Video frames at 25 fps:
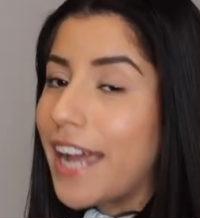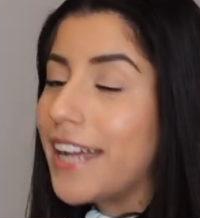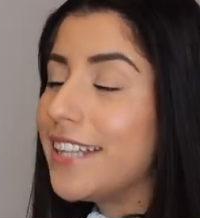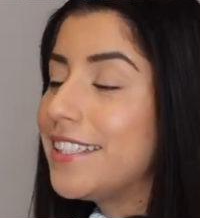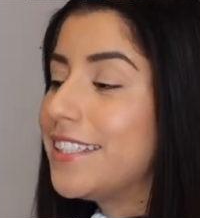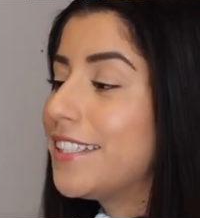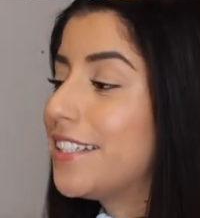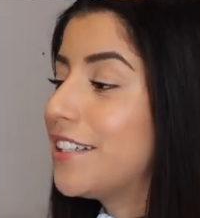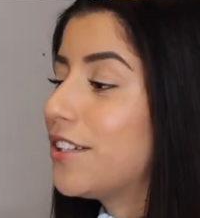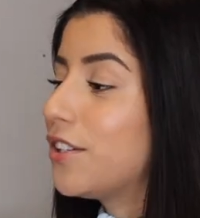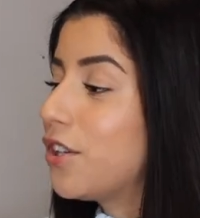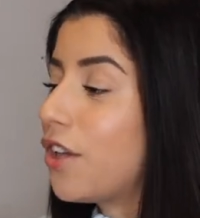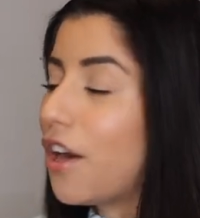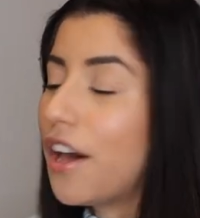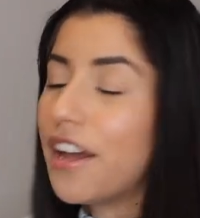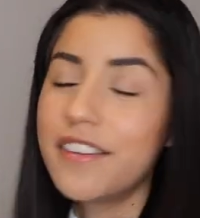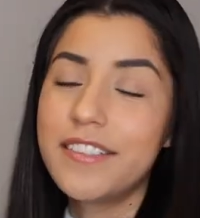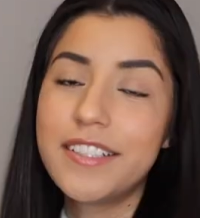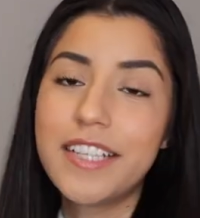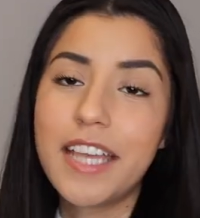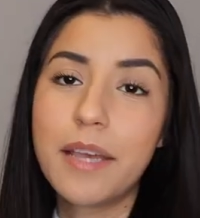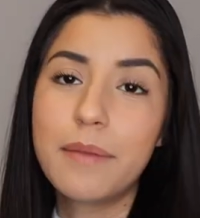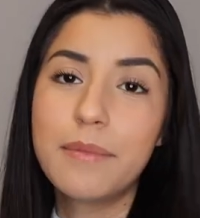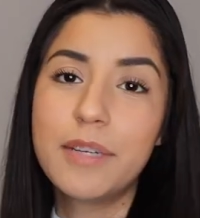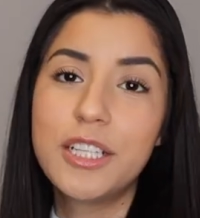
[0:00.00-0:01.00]
I did a lot
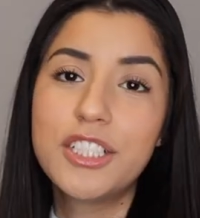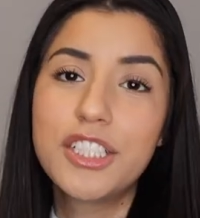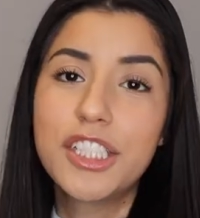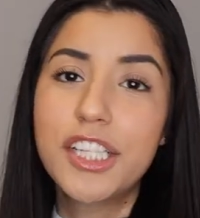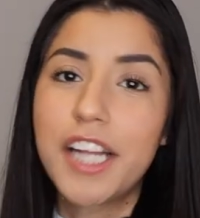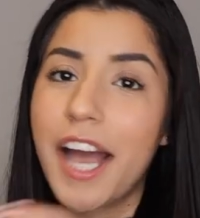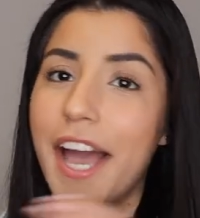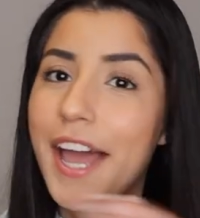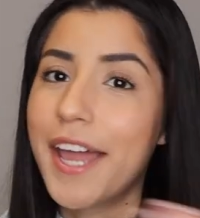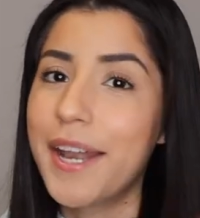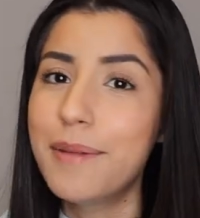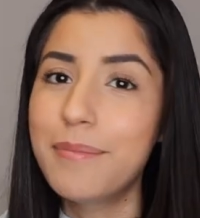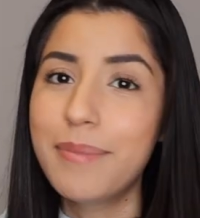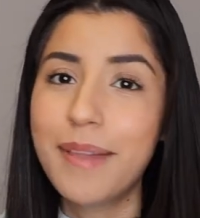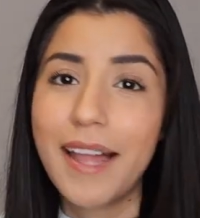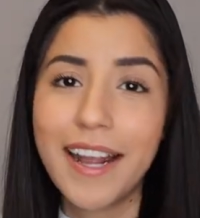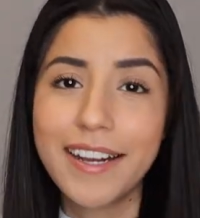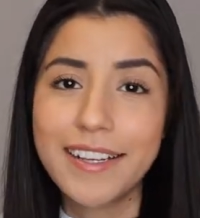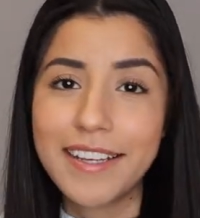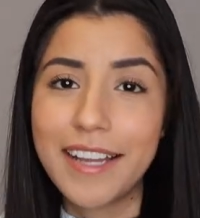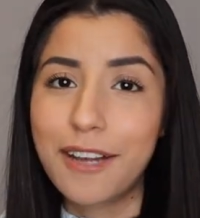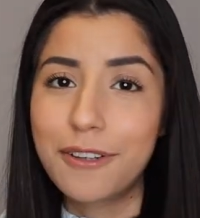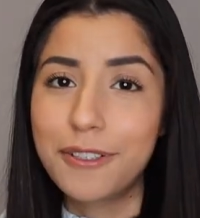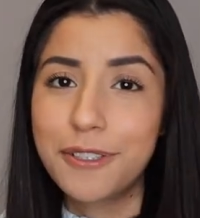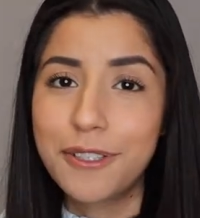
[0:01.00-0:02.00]
of damage, kind of
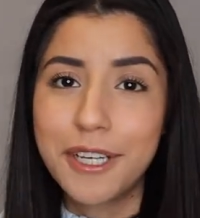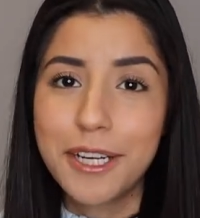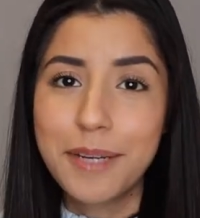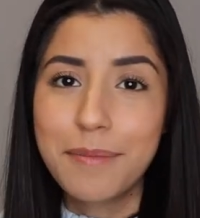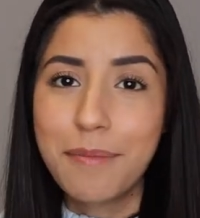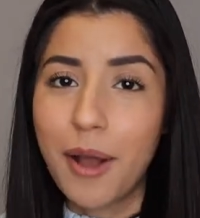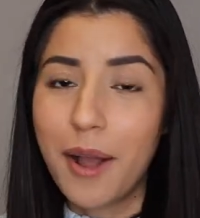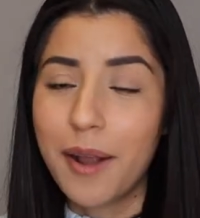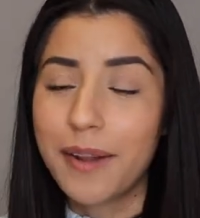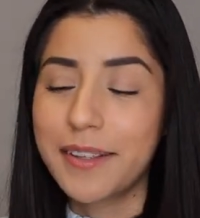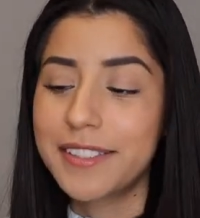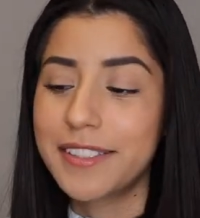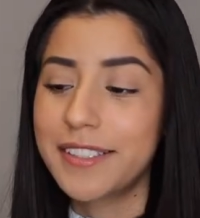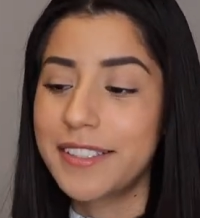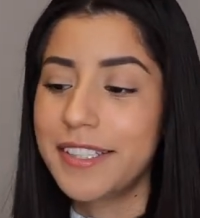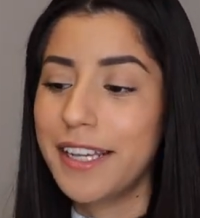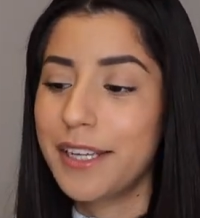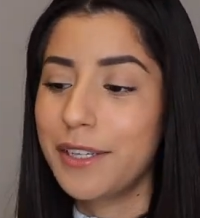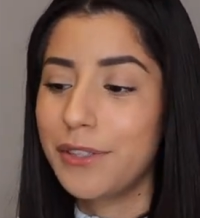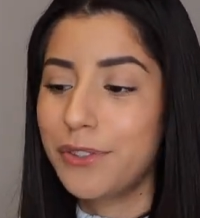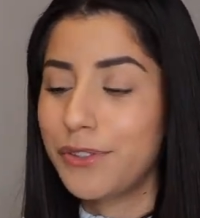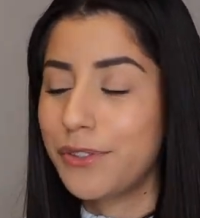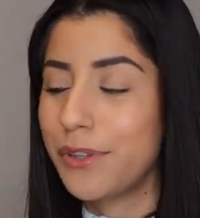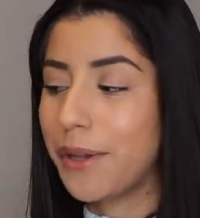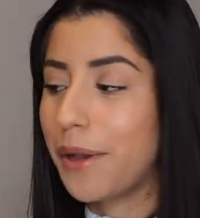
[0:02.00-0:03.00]
blacked out during Boxing
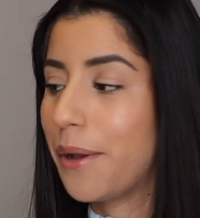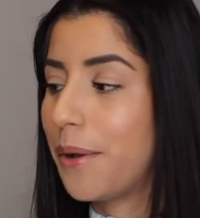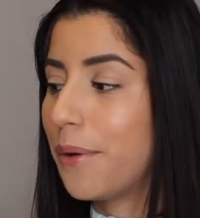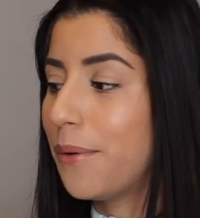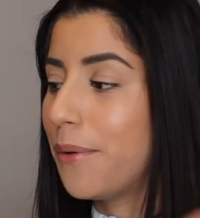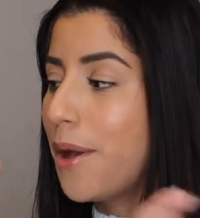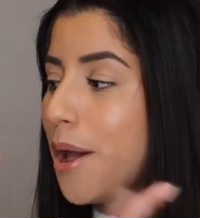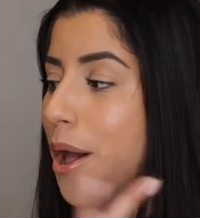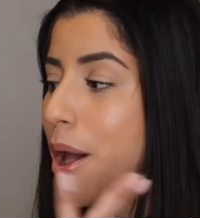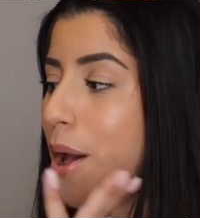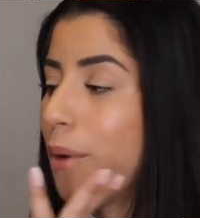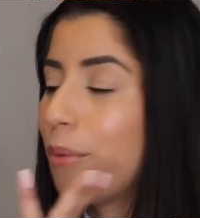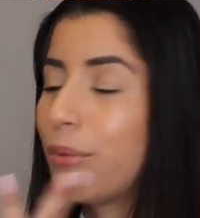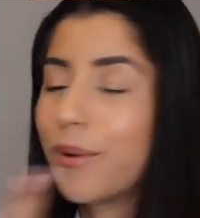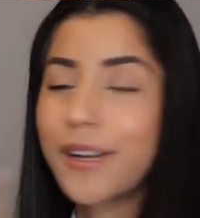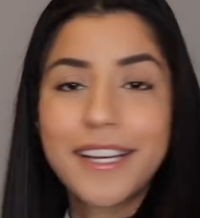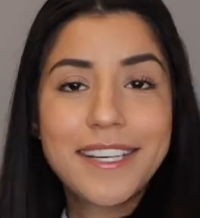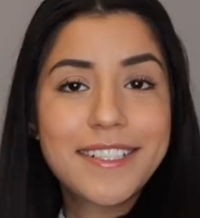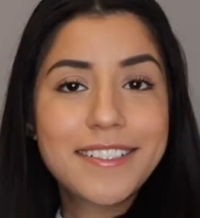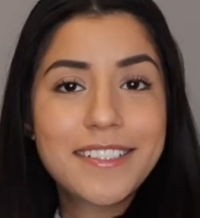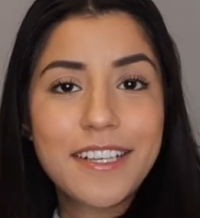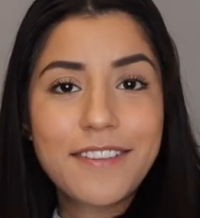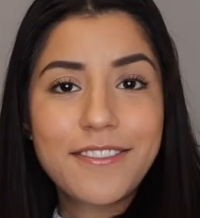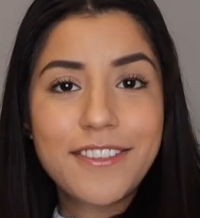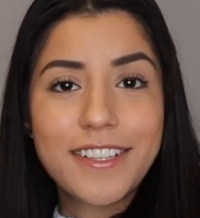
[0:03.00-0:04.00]
Day, so we're
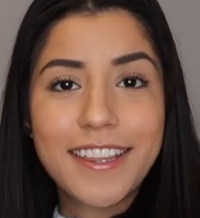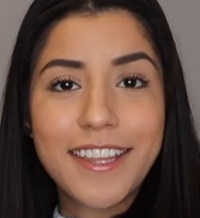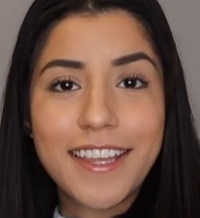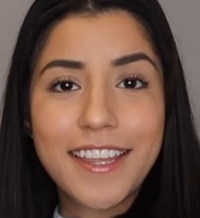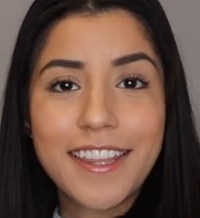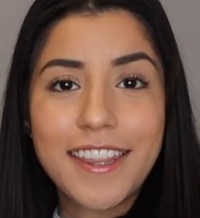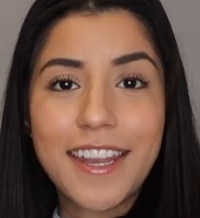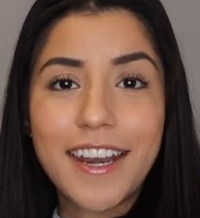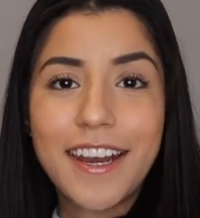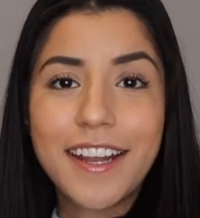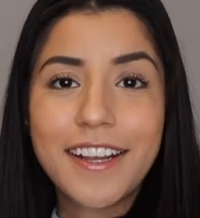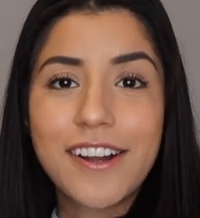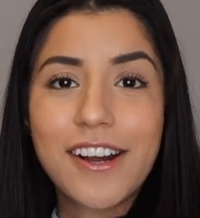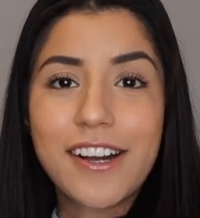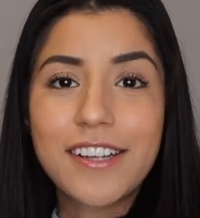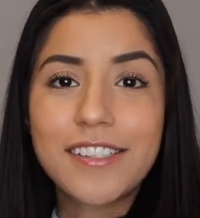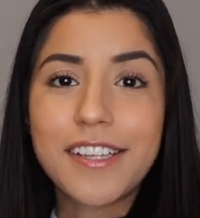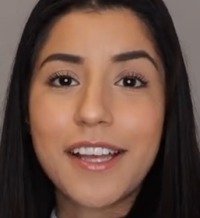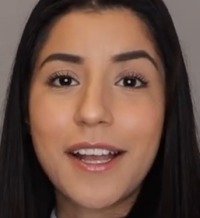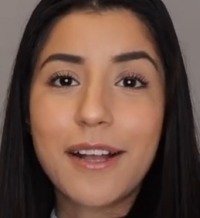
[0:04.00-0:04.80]
gonna see everything that I got.